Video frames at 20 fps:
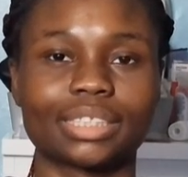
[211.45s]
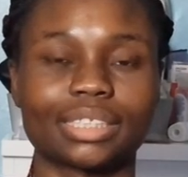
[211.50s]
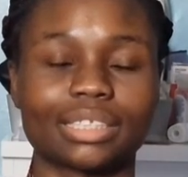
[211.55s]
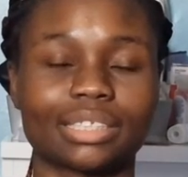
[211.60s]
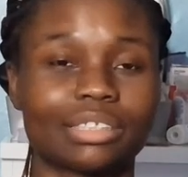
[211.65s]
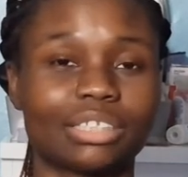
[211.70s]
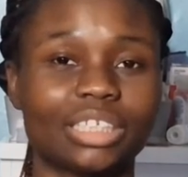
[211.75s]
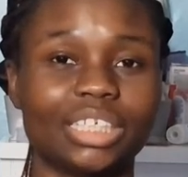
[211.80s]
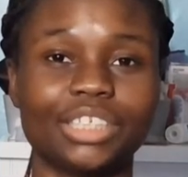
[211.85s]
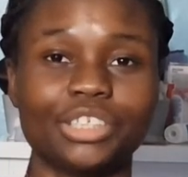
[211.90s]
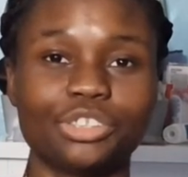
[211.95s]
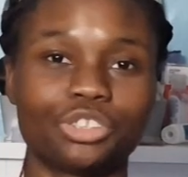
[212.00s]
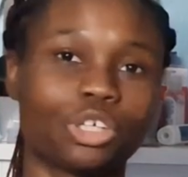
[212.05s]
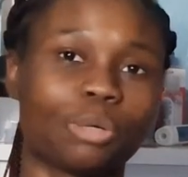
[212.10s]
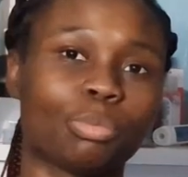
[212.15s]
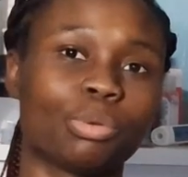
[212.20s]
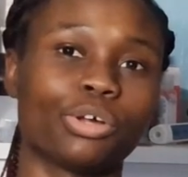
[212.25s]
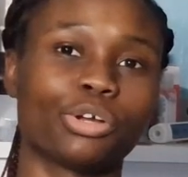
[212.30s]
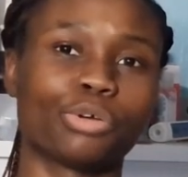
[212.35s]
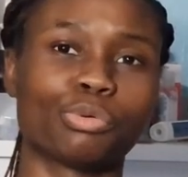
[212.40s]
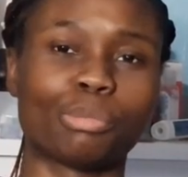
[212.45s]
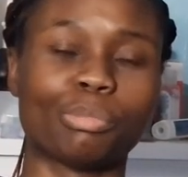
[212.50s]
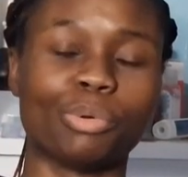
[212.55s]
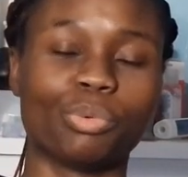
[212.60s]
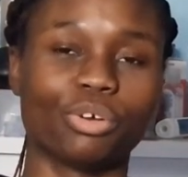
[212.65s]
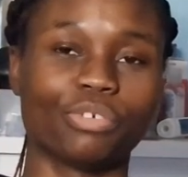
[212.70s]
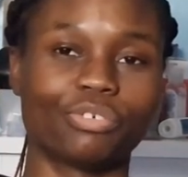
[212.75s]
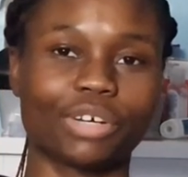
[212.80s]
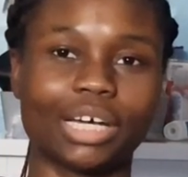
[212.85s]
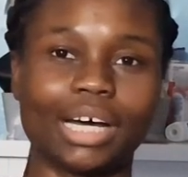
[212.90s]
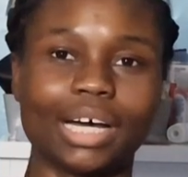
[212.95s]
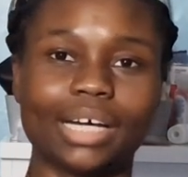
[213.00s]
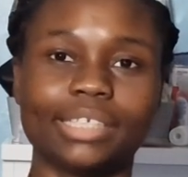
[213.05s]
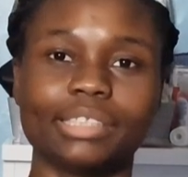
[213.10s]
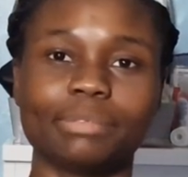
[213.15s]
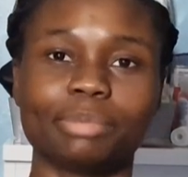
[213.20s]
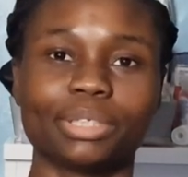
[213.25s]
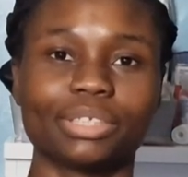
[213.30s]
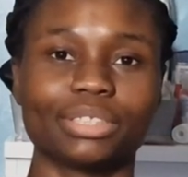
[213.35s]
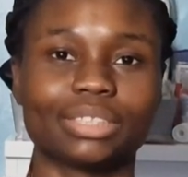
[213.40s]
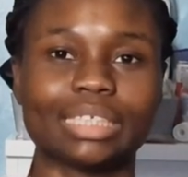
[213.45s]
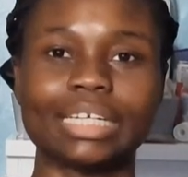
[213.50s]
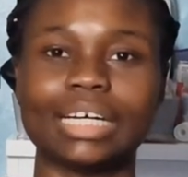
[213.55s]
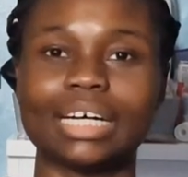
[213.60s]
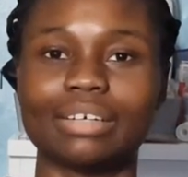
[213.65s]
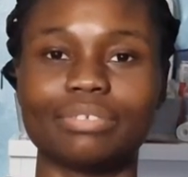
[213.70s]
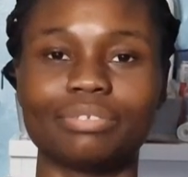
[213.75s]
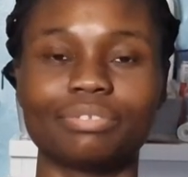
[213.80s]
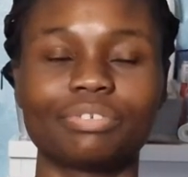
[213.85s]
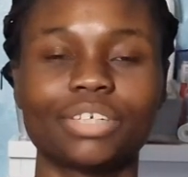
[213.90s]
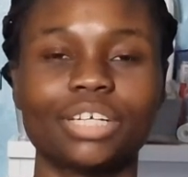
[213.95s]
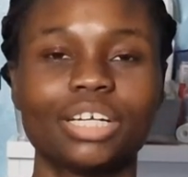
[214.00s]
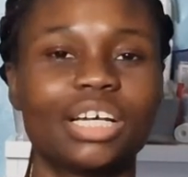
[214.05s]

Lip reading: and each top loader will be one of a kind because I have